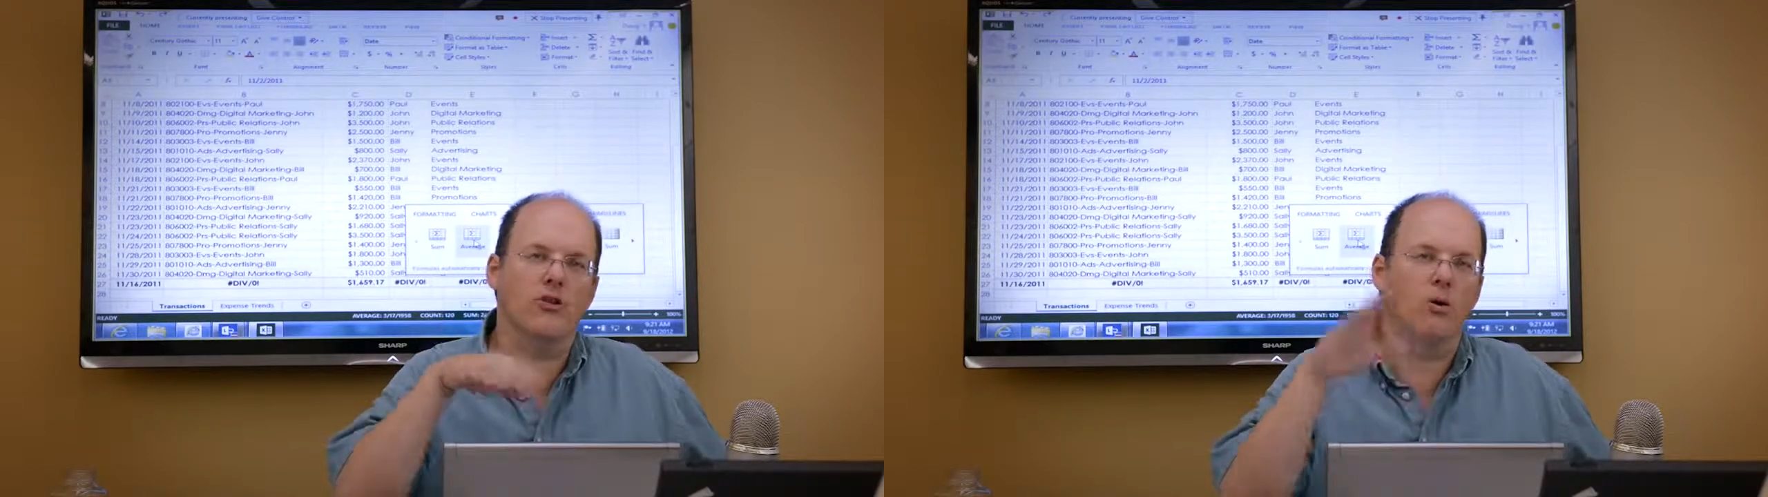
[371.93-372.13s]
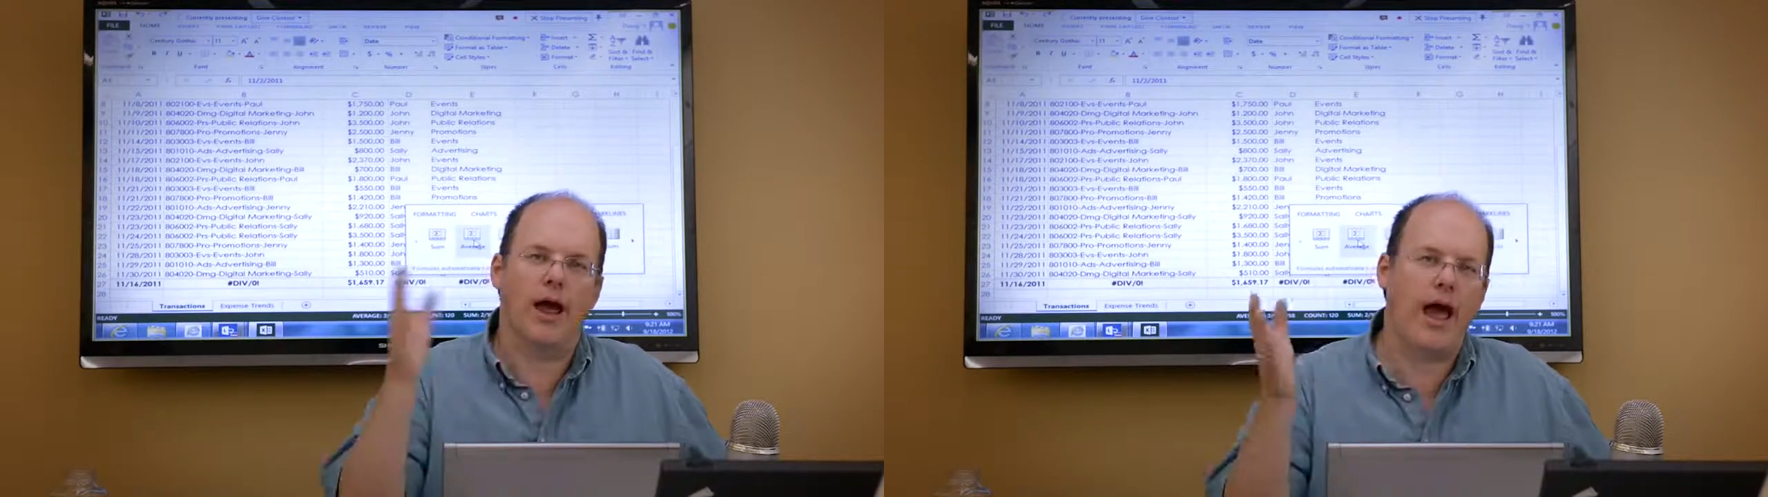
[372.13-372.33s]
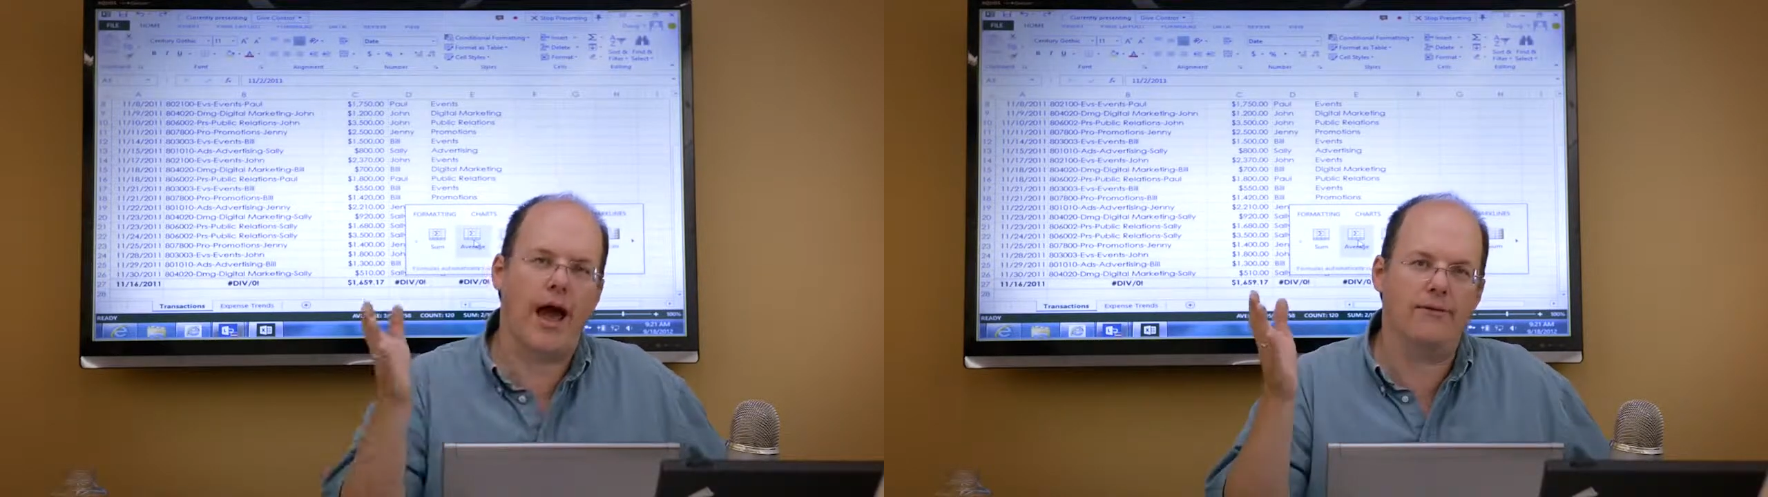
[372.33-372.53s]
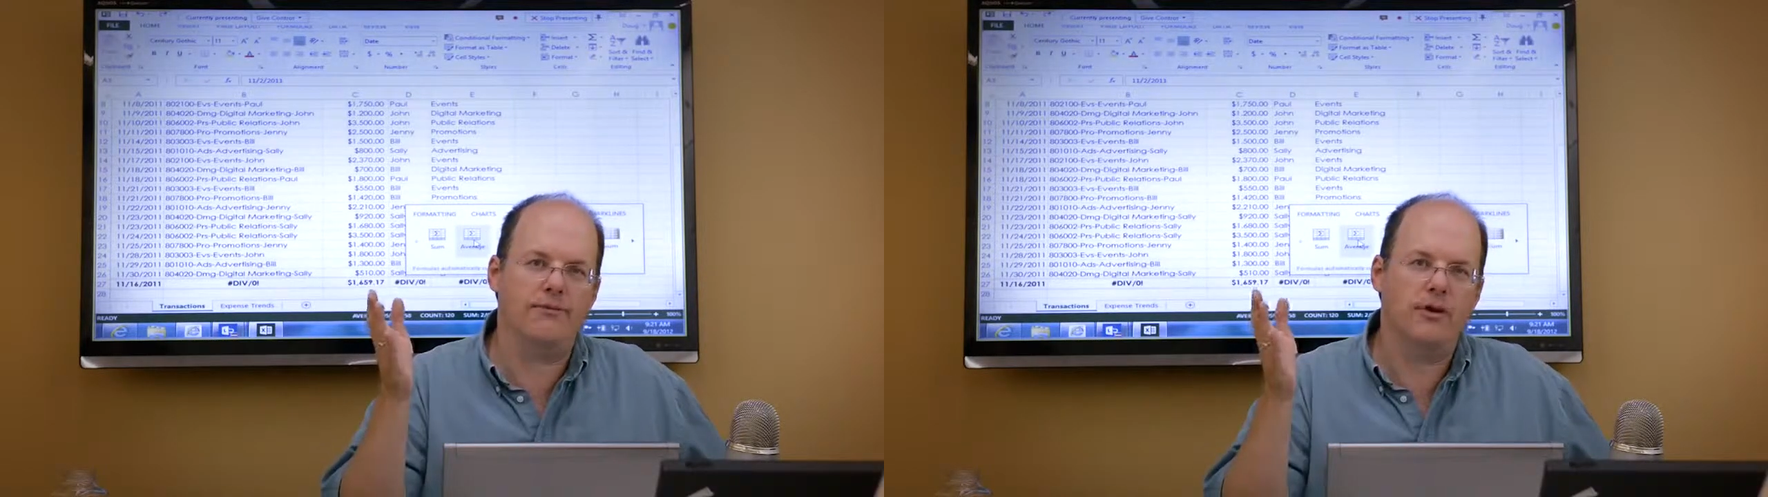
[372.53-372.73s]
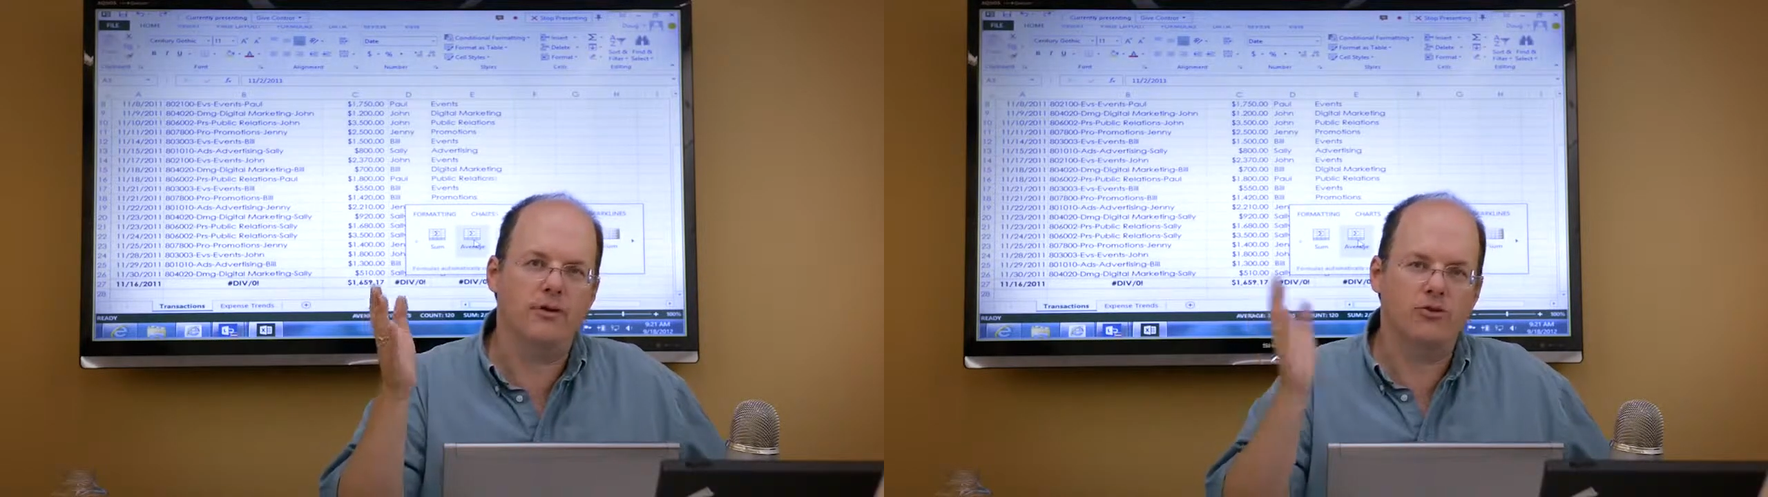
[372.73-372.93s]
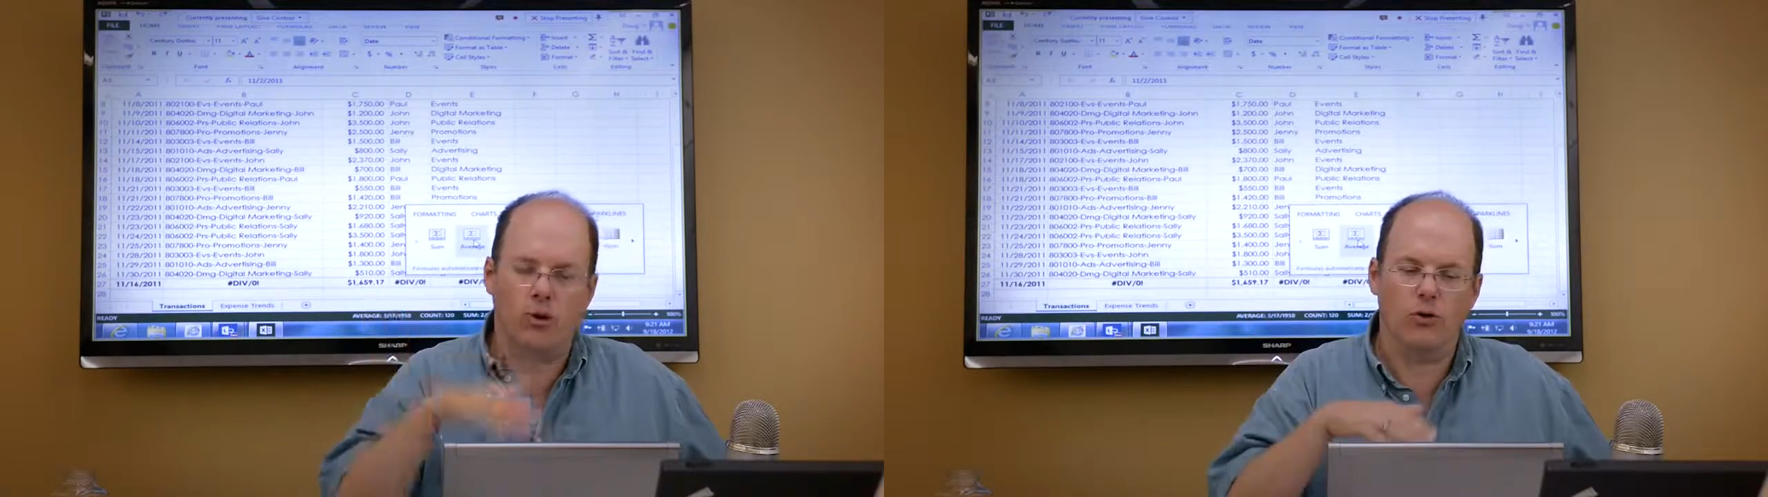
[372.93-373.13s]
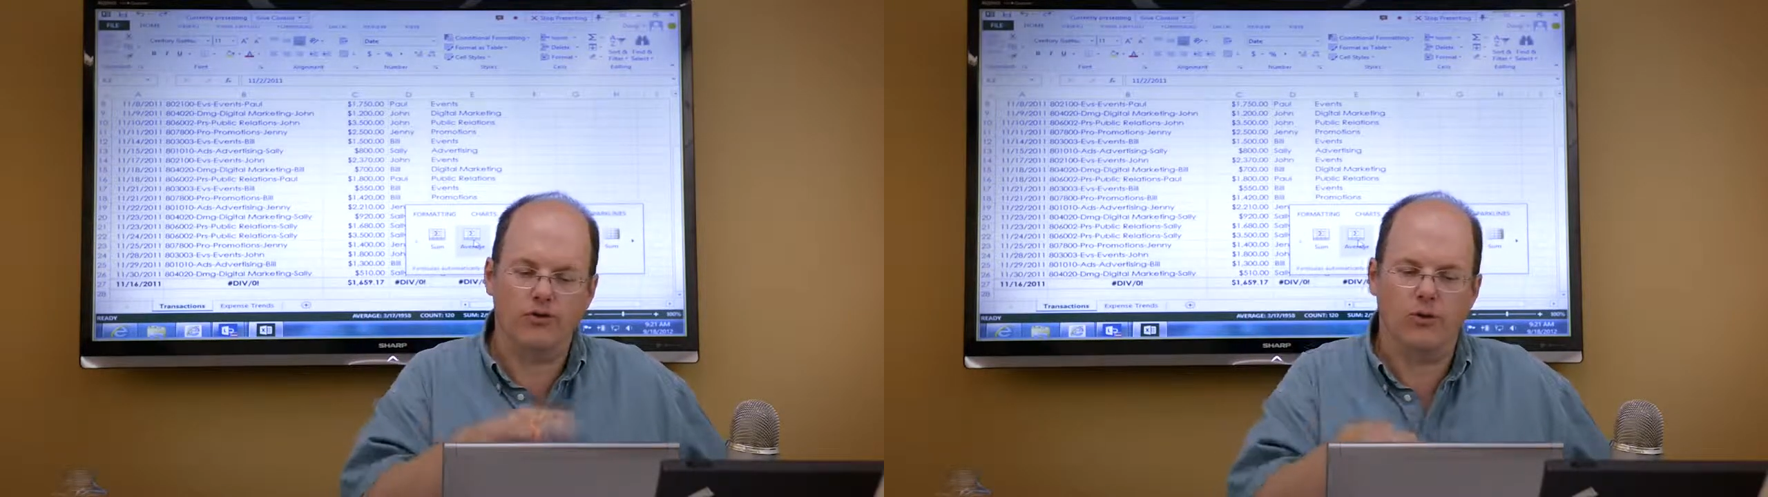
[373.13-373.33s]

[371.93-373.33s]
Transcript: don't have totals,